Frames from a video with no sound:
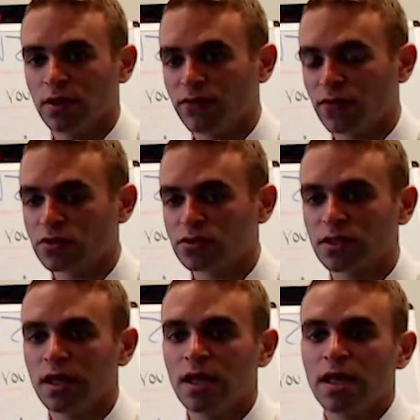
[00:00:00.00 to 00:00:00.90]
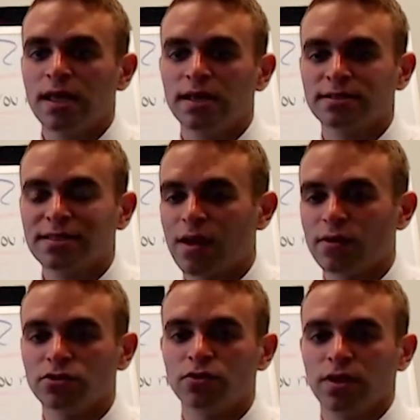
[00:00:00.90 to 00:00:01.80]
The first is how
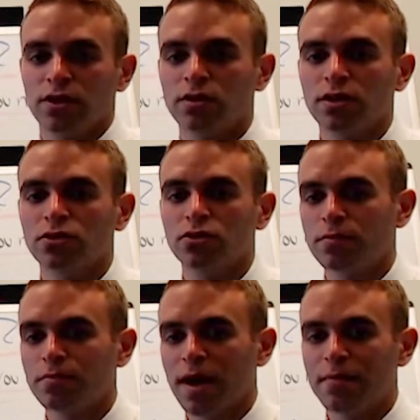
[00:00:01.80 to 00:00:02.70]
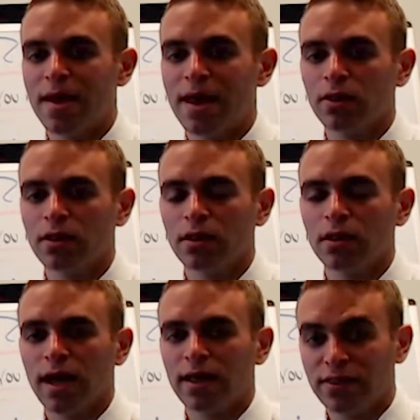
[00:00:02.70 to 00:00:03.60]
to do it. You can do it by mail,
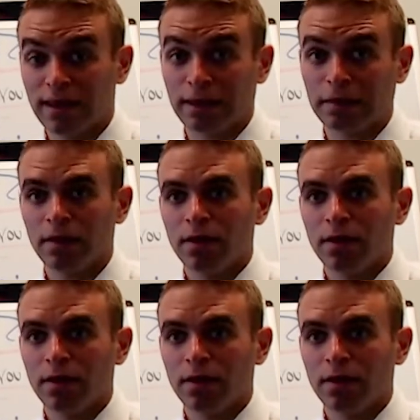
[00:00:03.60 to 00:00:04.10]
I think.